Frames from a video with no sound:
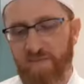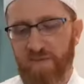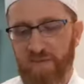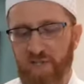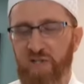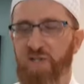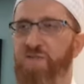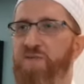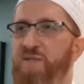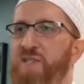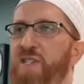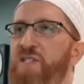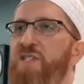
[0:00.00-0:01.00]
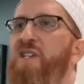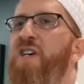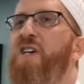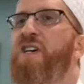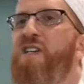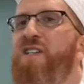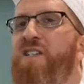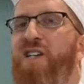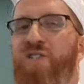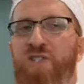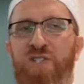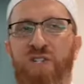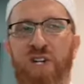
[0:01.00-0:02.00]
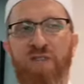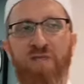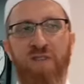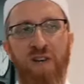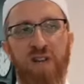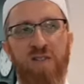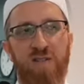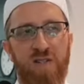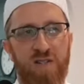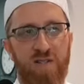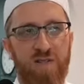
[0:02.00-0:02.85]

no, that's a sign of the other.